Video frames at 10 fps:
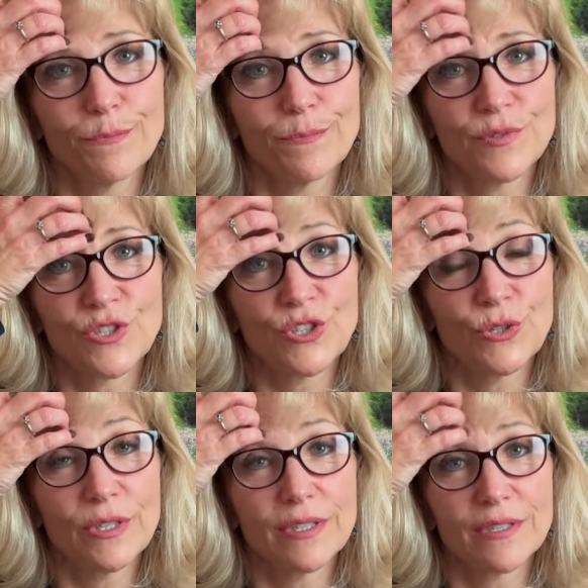
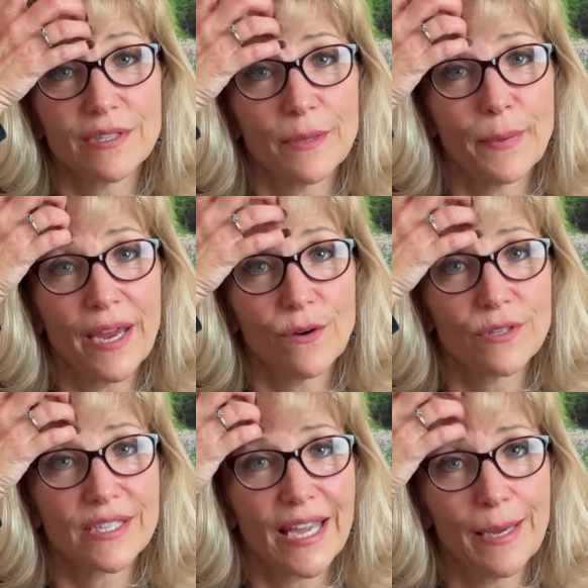students, the
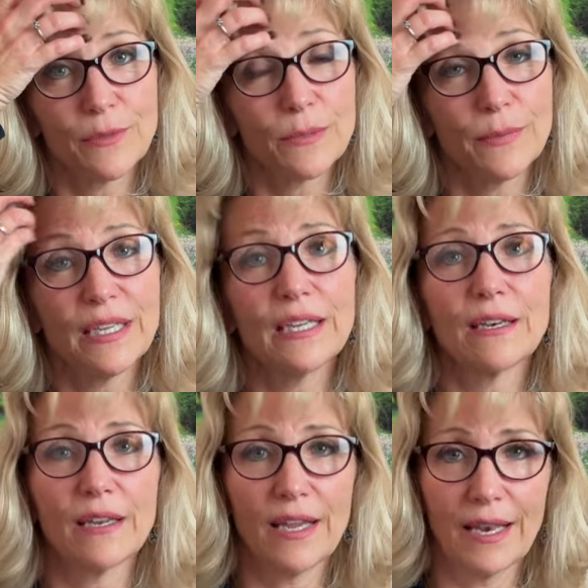parents came to me
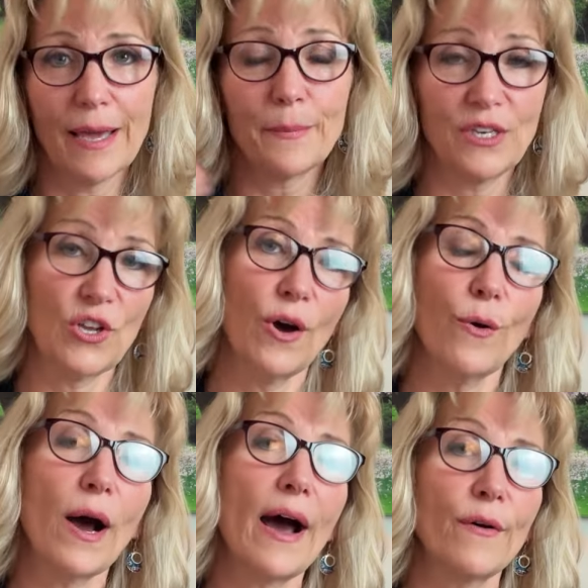and, and let me know
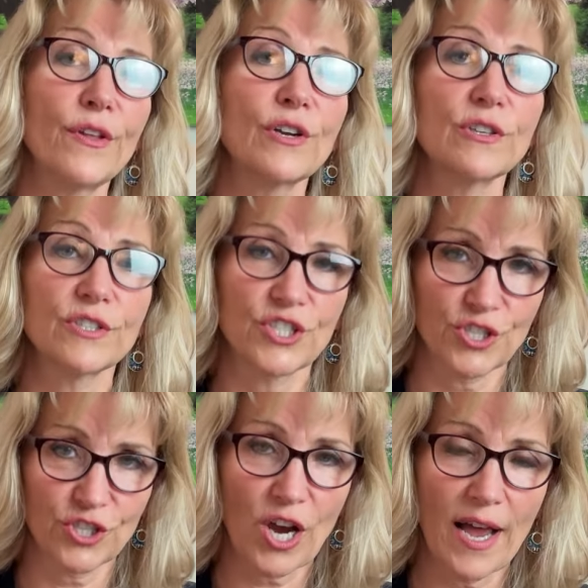how their
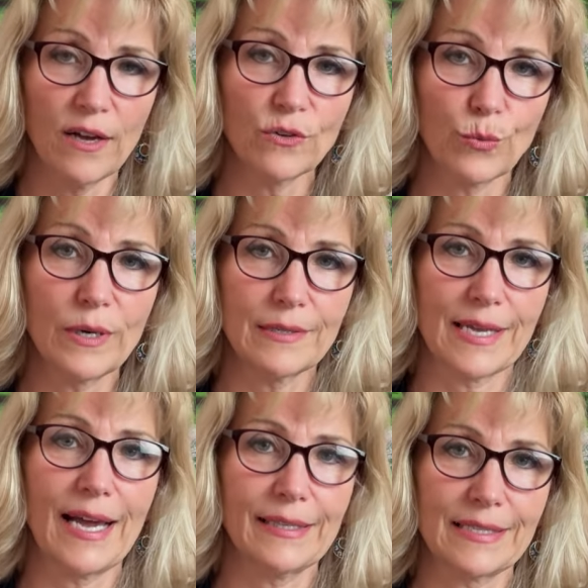child was
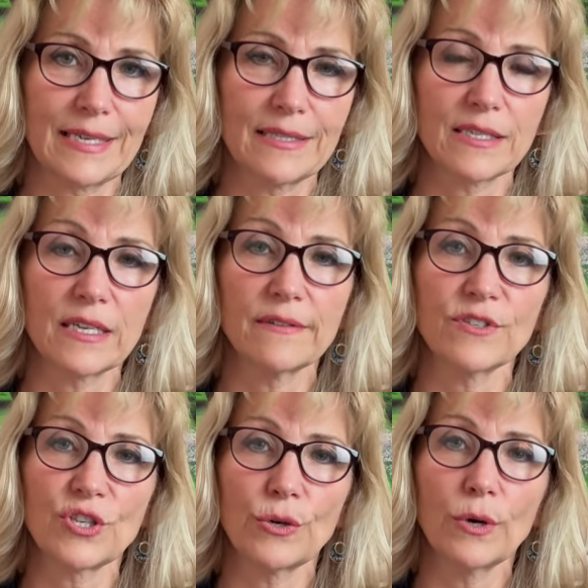highly sensitive.
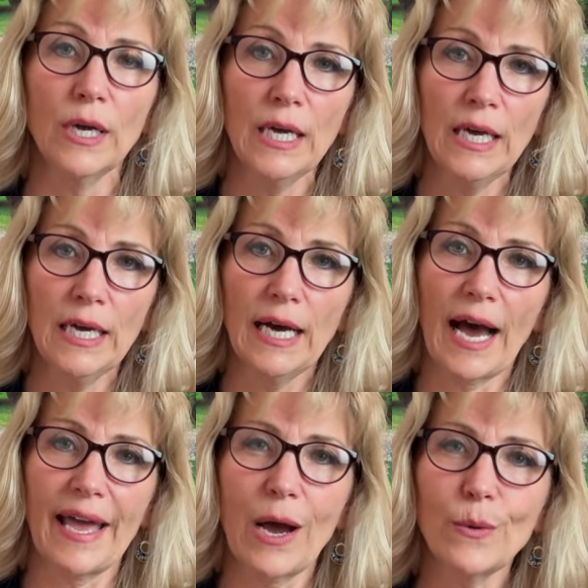So
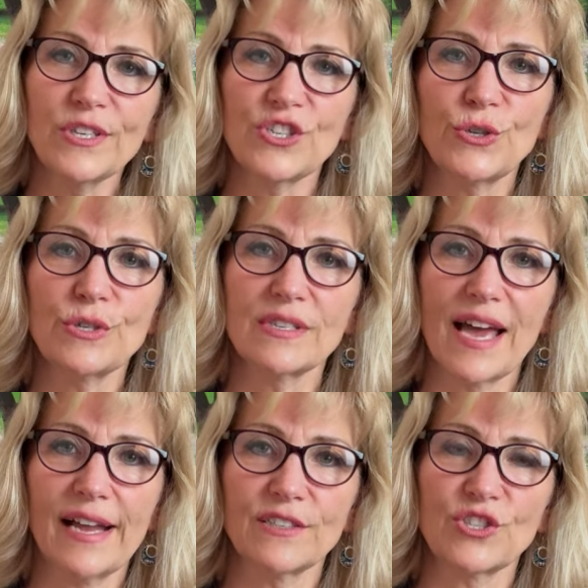I always use
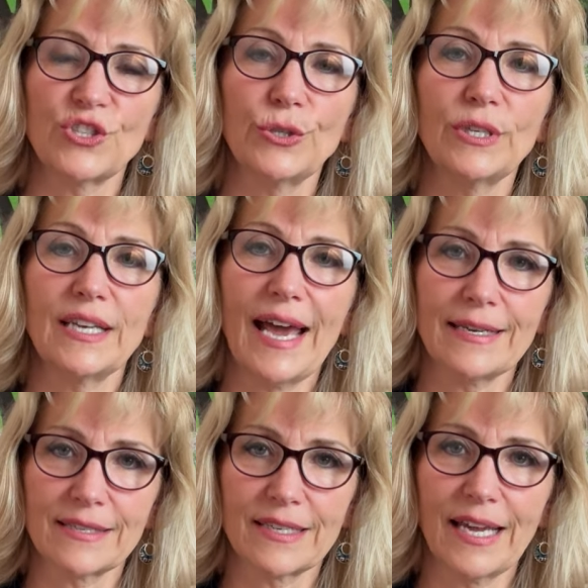that student
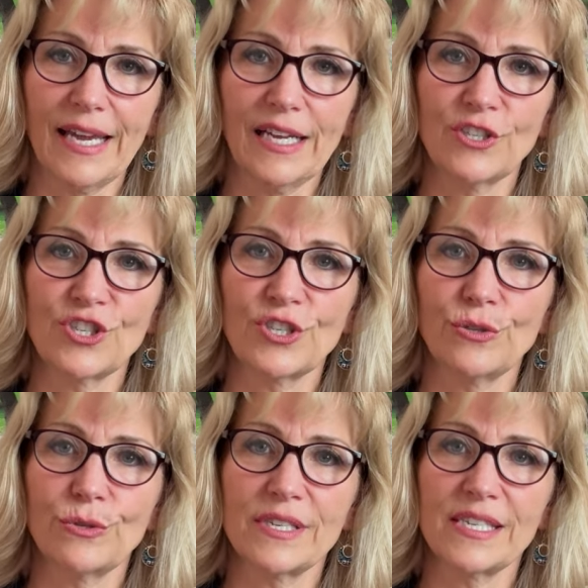as a gauge
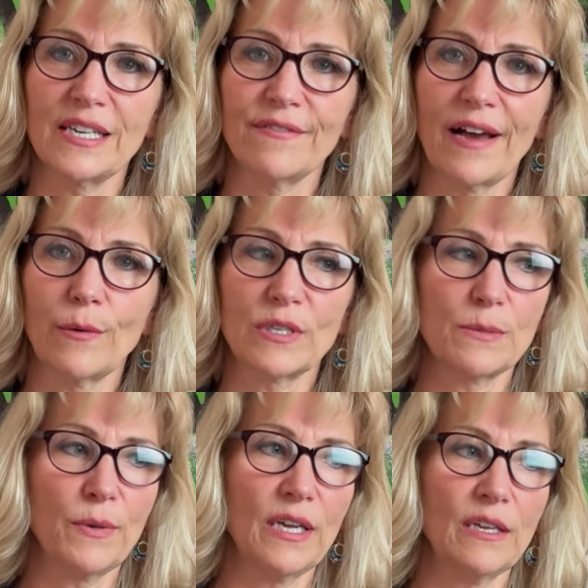to see if I was
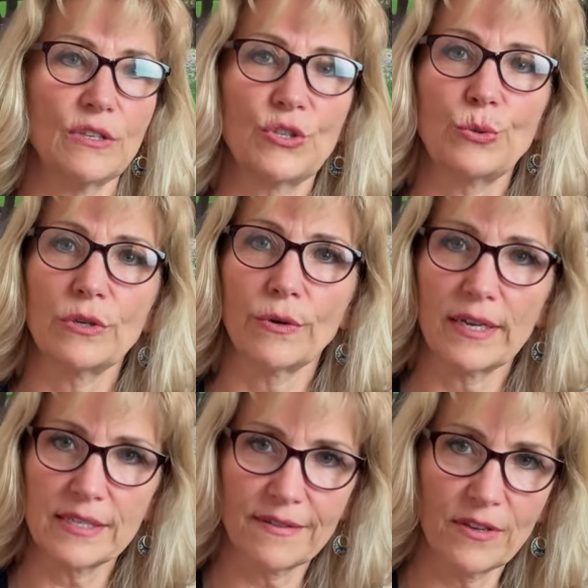being too
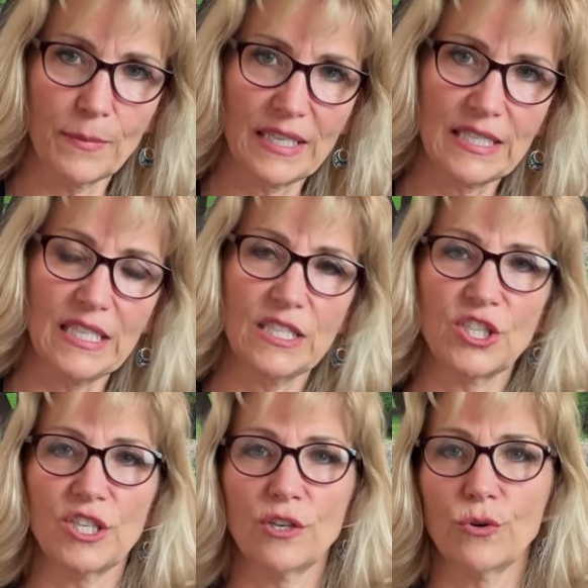aggressive in my
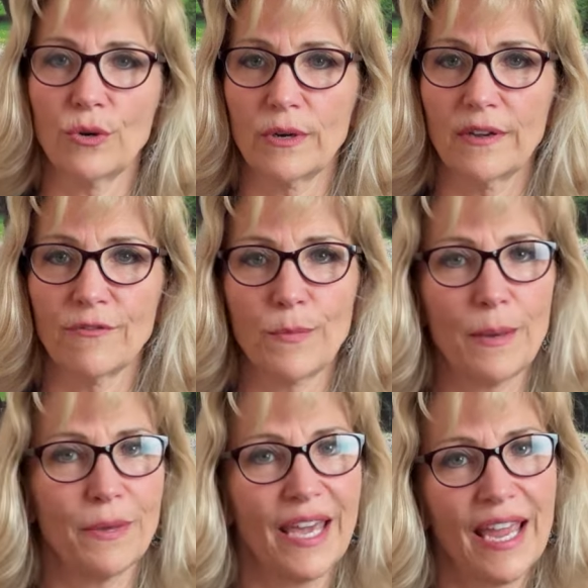teaching or if my
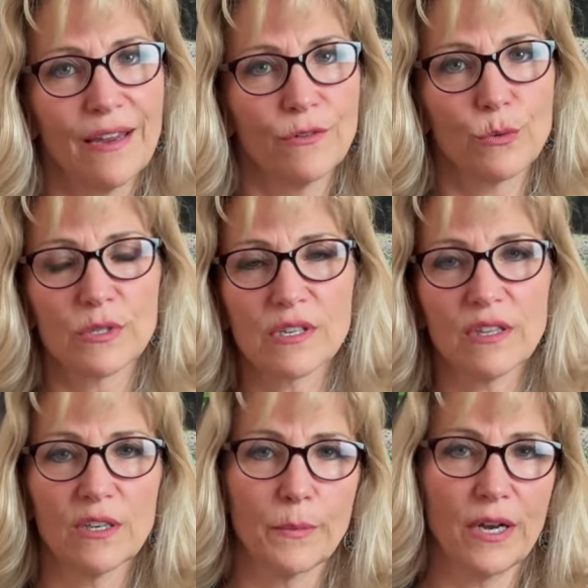behavior was a
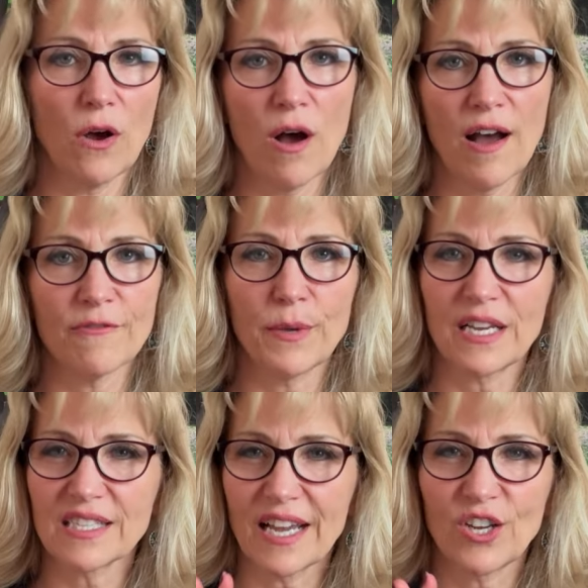little bit off,
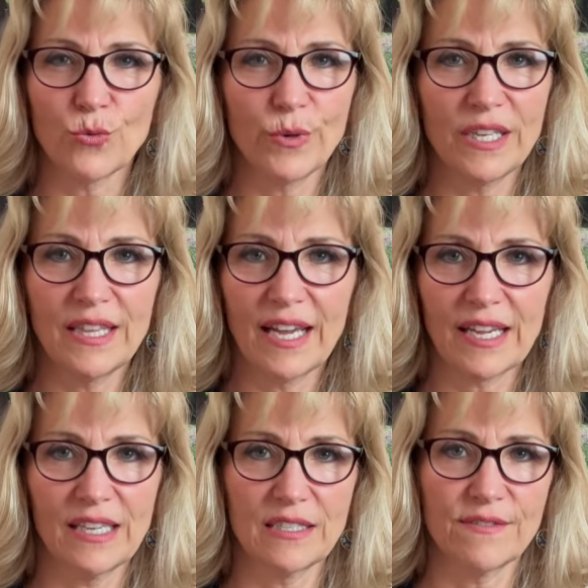because I could read that
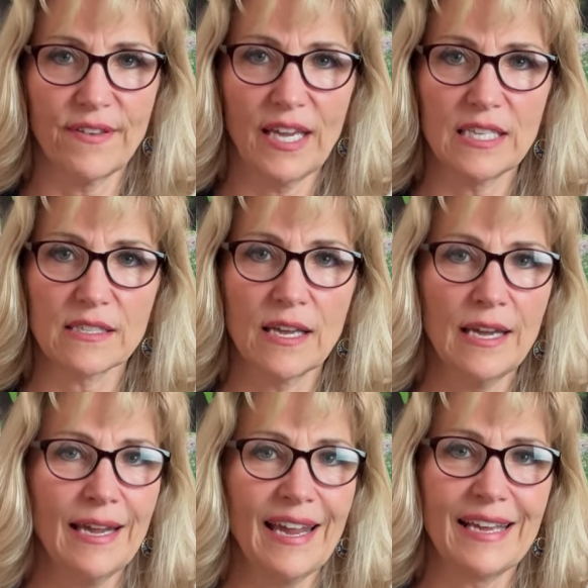kid's face
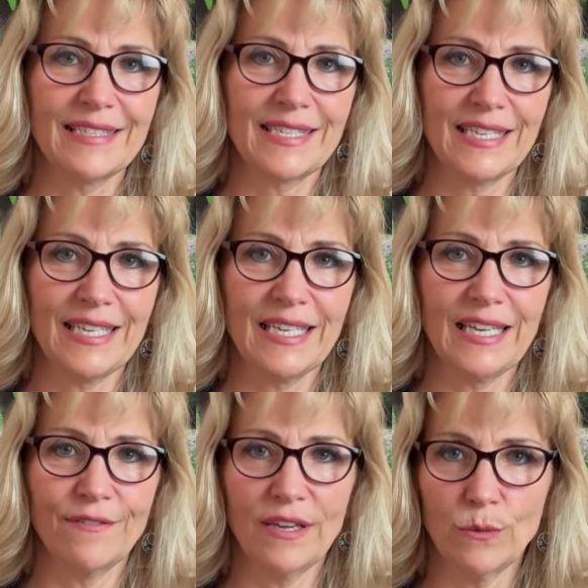and see
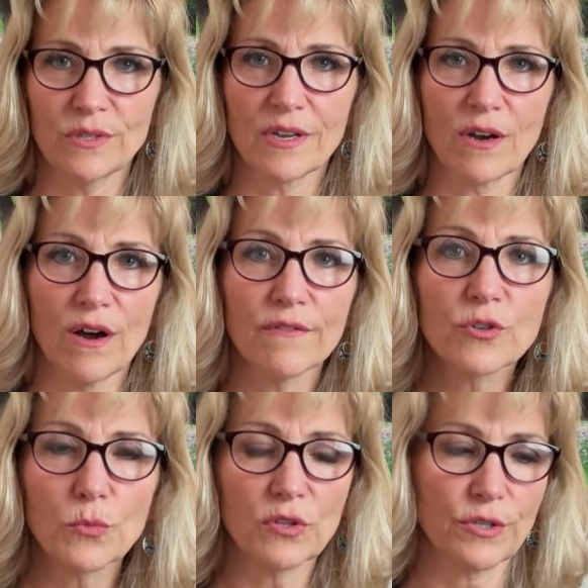if he was
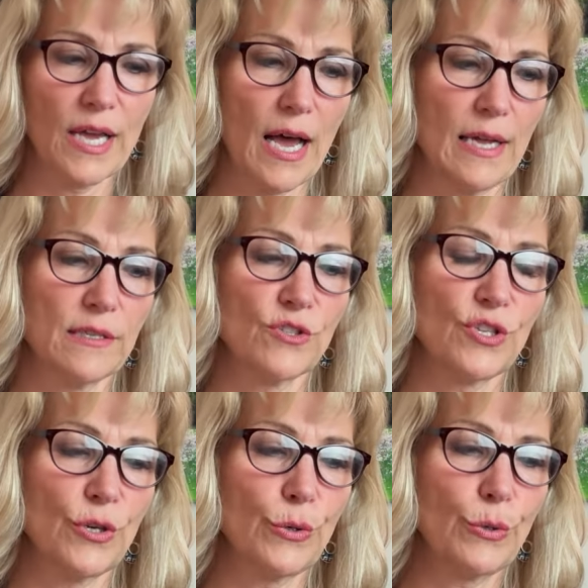uncomfortable or not.
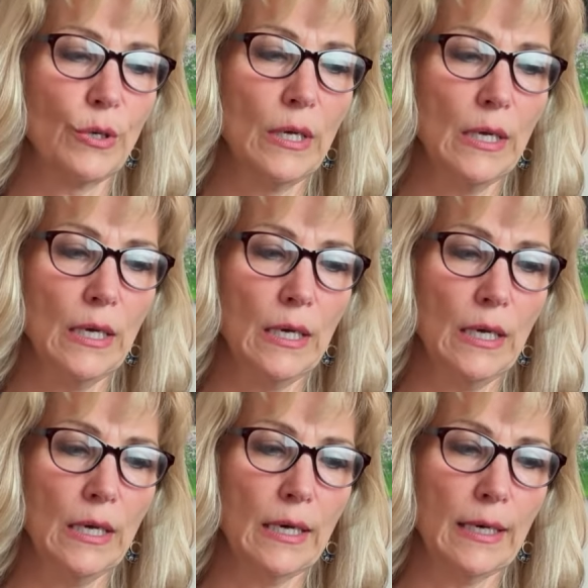So
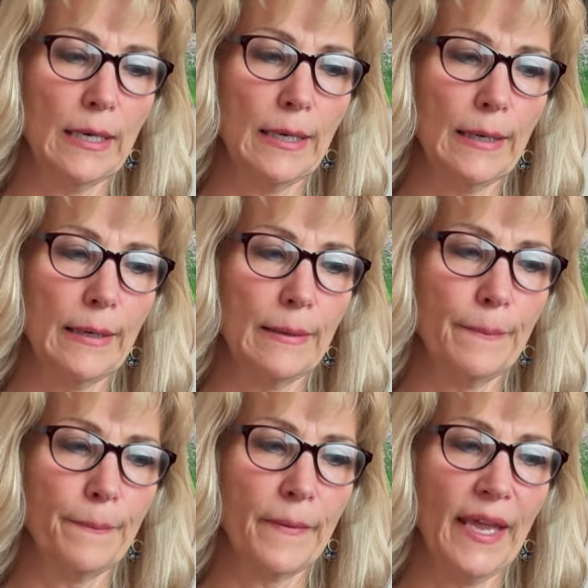um,
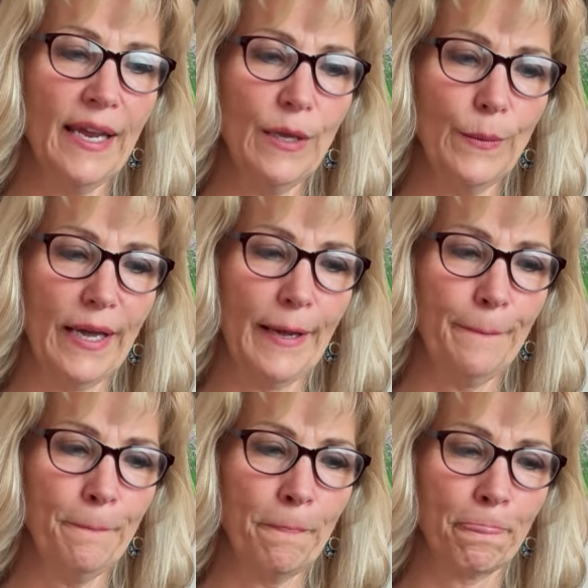anyway,
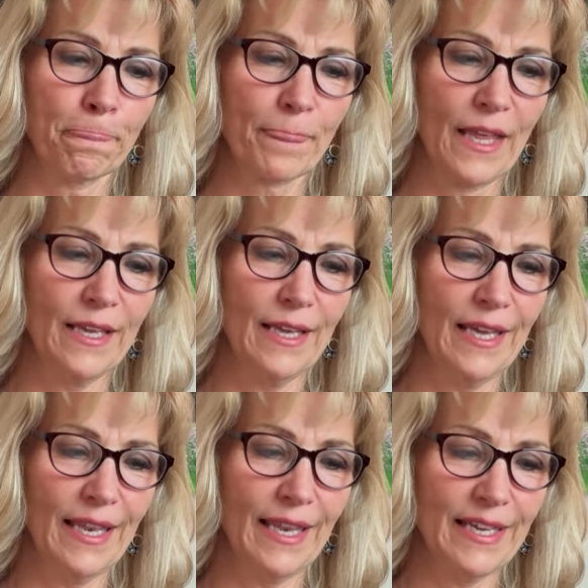
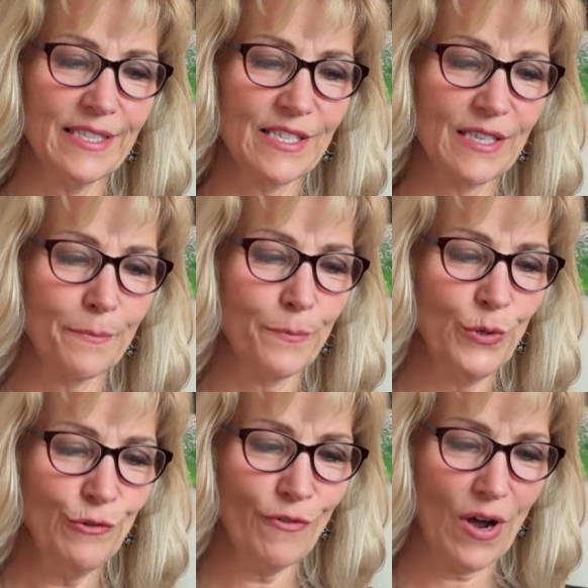let's
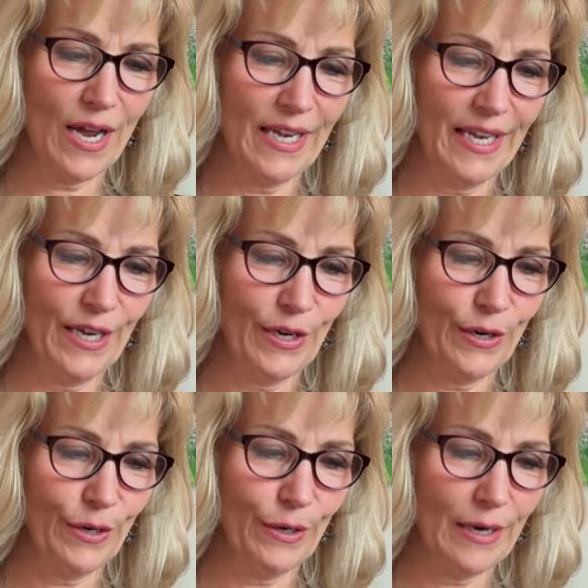move on
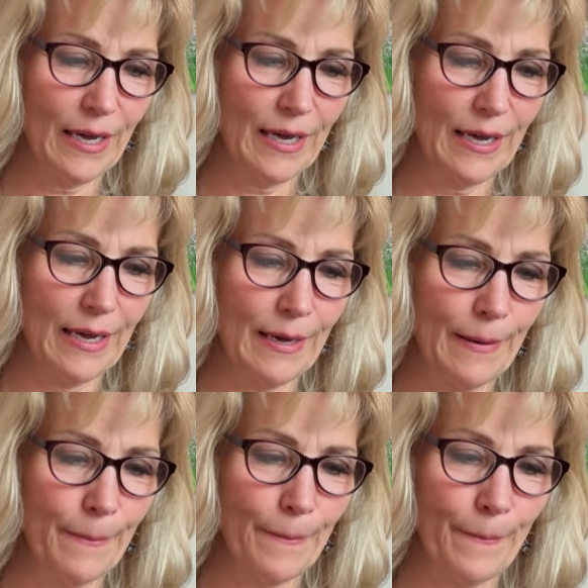here.
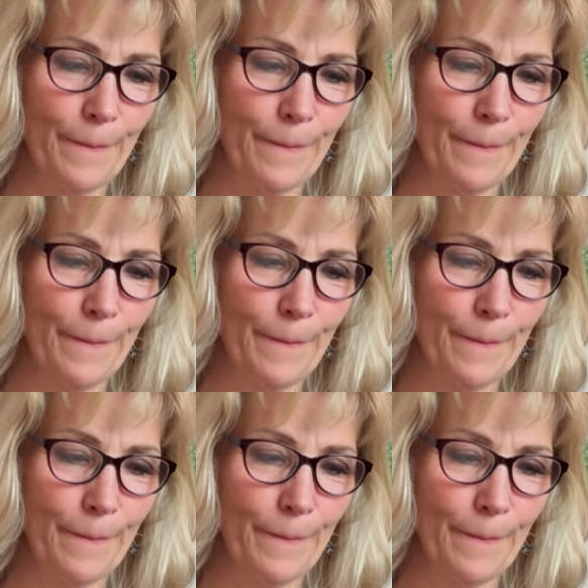Um,